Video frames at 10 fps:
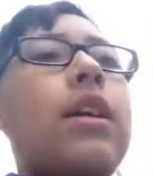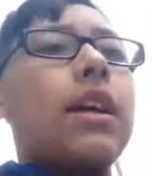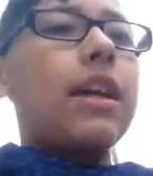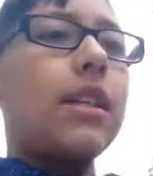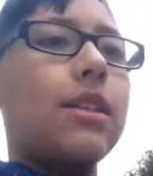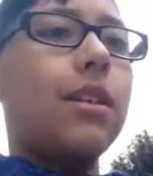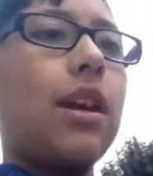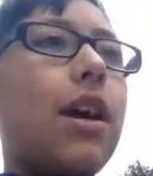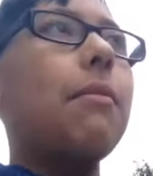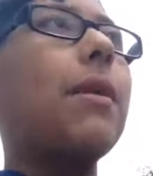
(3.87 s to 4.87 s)
And
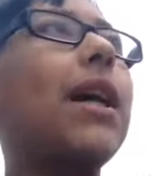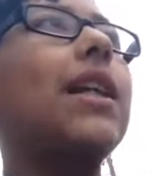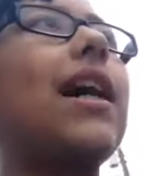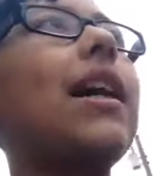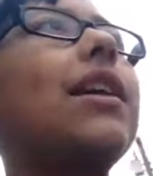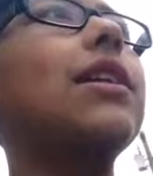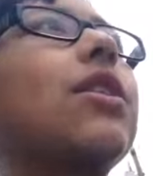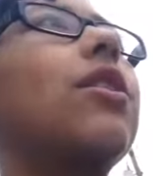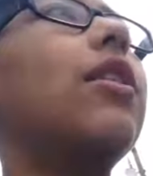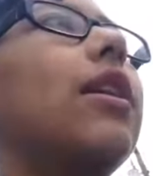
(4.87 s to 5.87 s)
today my dad is
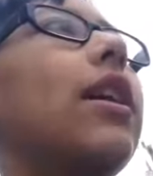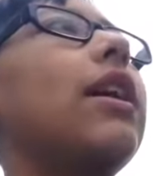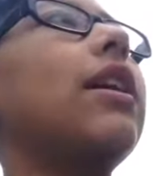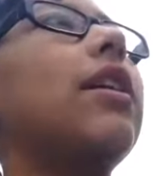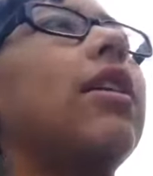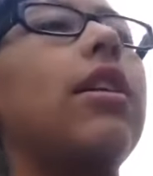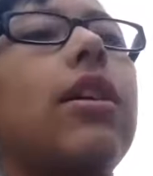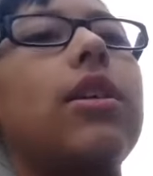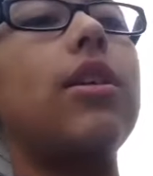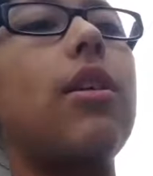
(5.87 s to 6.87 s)
cooking
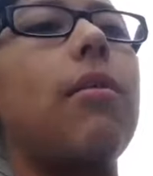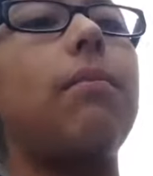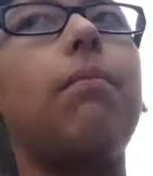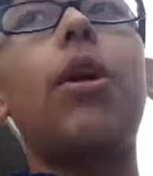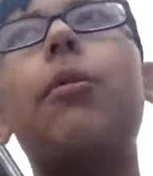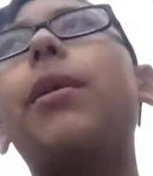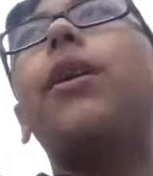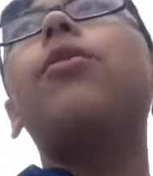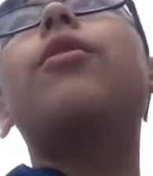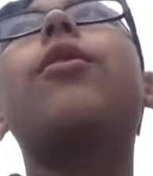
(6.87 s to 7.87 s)
some
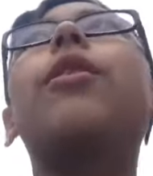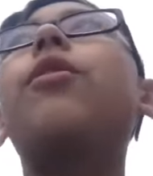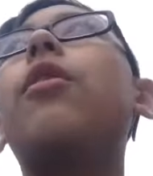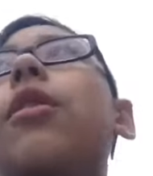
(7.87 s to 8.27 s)
barbecue grill.